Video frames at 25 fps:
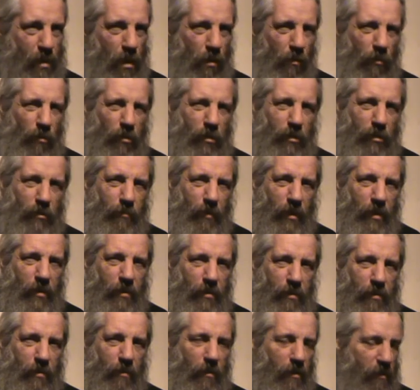Or a sweeter
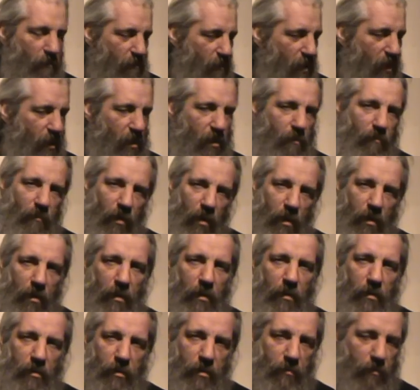side of medium rather
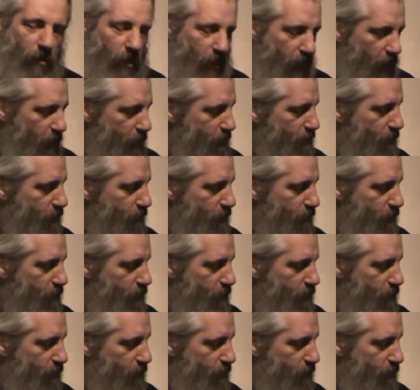than a sweet.